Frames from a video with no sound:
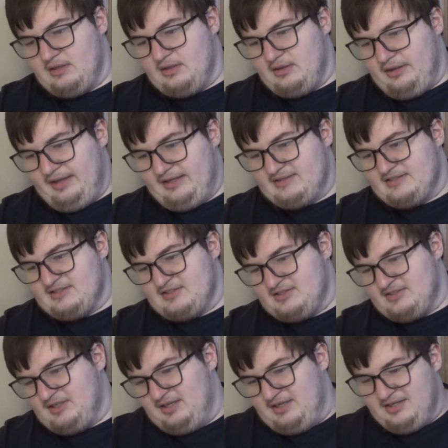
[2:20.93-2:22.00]
Let's
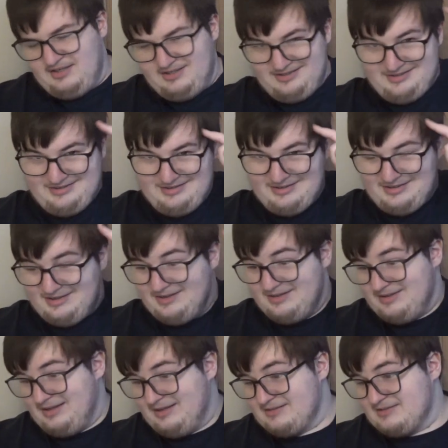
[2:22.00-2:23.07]

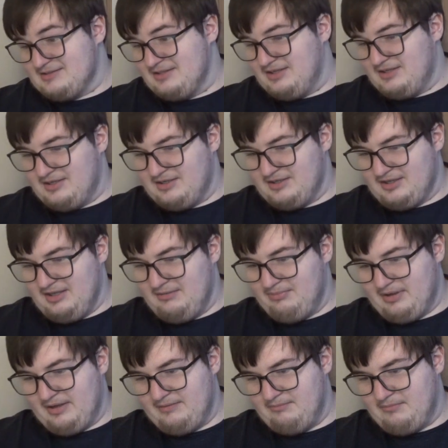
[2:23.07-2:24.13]
keep
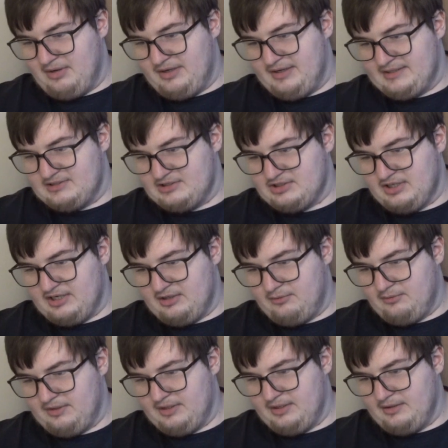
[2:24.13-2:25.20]
that in mind, shall
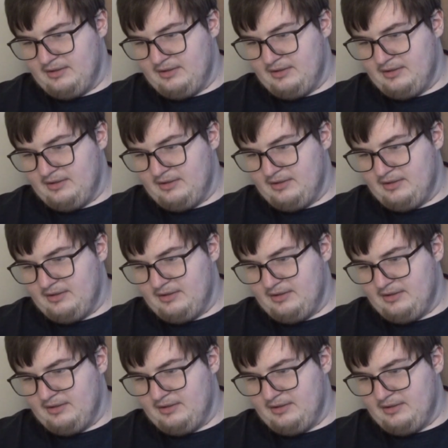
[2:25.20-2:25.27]
we?